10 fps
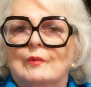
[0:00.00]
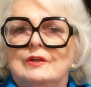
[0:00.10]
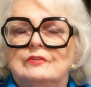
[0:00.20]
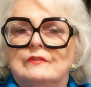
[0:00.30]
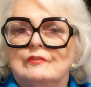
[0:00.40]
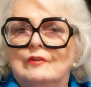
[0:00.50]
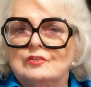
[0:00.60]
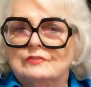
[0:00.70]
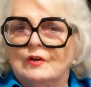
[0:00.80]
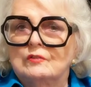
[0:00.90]
went to the
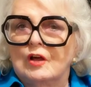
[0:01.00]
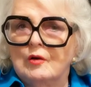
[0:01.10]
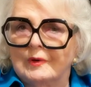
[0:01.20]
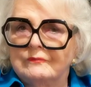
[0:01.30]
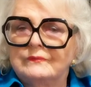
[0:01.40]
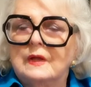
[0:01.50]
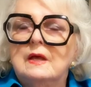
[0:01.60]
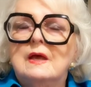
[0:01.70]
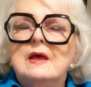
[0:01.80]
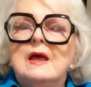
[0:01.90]
University of Oklahoma,
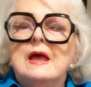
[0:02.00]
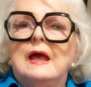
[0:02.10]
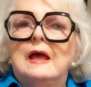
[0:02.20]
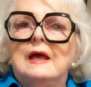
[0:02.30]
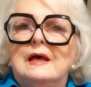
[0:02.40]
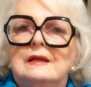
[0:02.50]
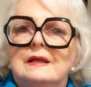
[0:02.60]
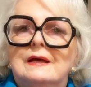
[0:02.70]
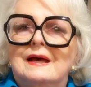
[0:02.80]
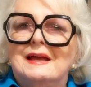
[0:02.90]

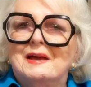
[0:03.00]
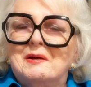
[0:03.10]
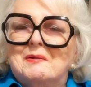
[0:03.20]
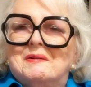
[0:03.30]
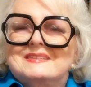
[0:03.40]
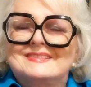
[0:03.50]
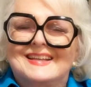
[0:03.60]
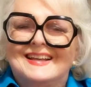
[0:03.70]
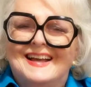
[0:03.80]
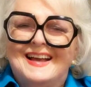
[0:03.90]
and I have
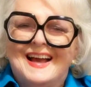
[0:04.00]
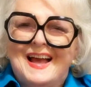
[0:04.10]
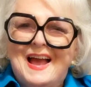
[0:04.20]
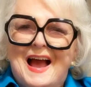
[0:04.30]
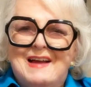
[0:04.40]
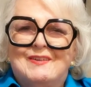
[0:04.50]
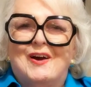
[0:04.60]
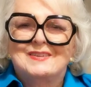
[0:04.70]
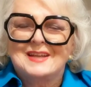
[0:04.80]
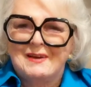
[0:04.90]
a
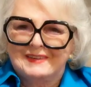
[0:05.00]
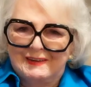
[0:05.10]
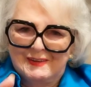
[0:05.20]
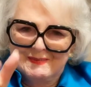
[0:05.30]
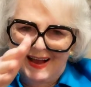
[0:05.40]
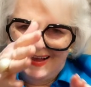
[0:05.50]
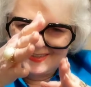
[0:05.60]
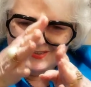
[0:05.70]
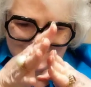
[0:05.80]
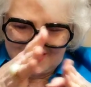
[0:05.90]
hard time keeping my
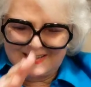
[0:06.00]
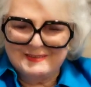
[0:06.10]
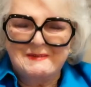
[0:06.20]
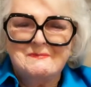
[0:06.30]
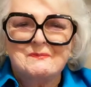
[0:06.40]
eyes straight.